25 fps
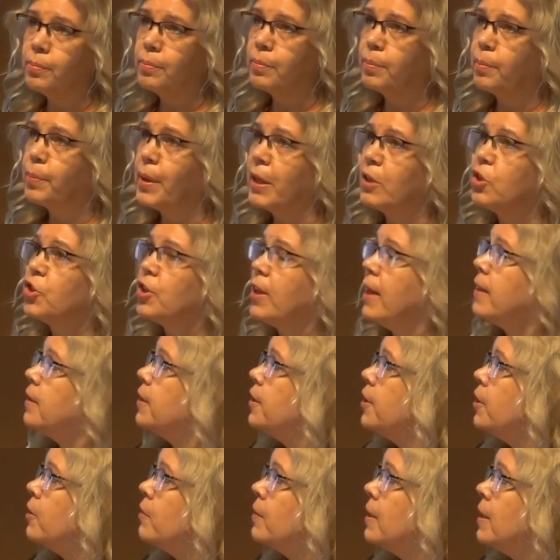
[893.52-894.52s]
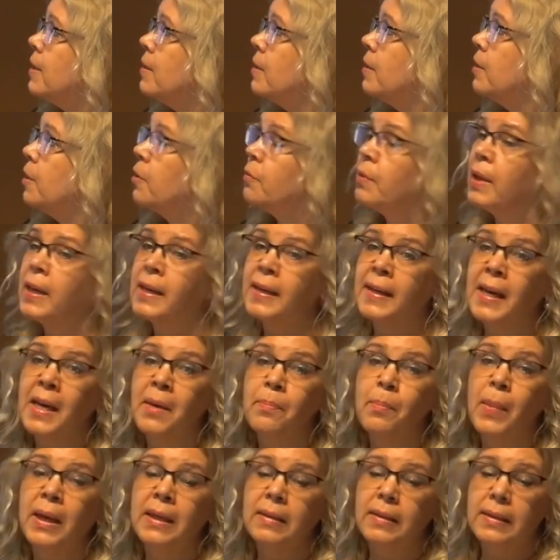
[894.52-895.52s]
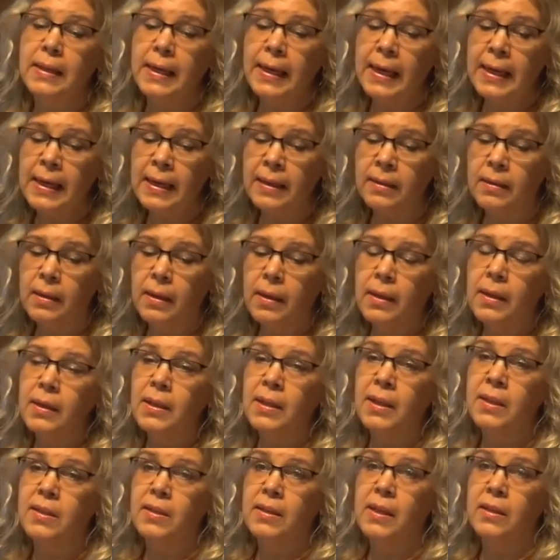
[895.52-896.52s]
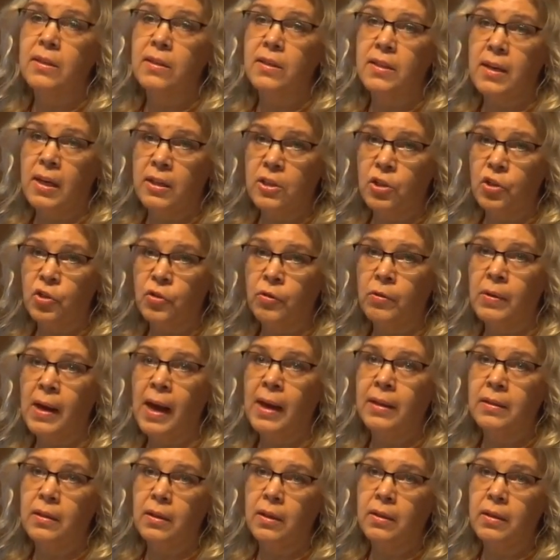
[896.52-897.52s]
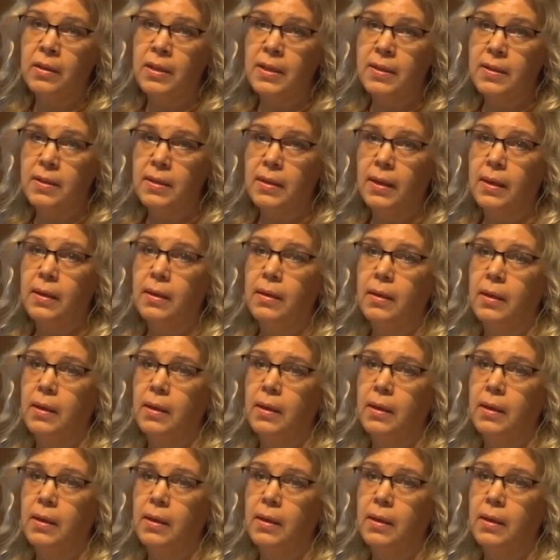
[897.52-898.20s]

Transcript: punchline here is that the reggae maintain its ancestral antagonistic